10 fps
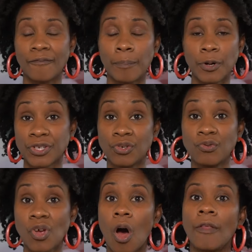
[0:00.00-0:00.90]
person
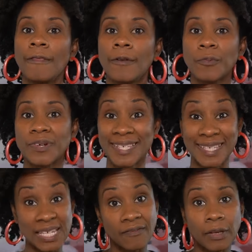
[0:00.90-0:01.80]
who's on the
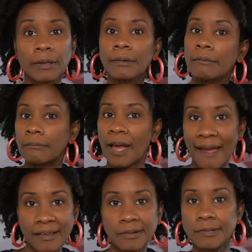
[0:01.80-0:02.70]
receiving
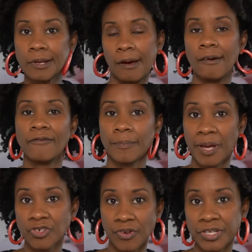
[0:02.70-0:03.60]
end of the
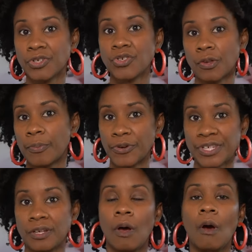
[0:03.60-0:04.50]
penetration, so the
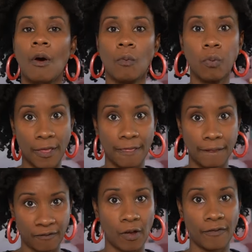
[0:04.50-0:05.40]
person with the
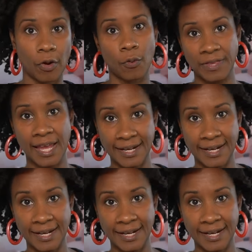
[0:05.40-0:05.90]
vulva or the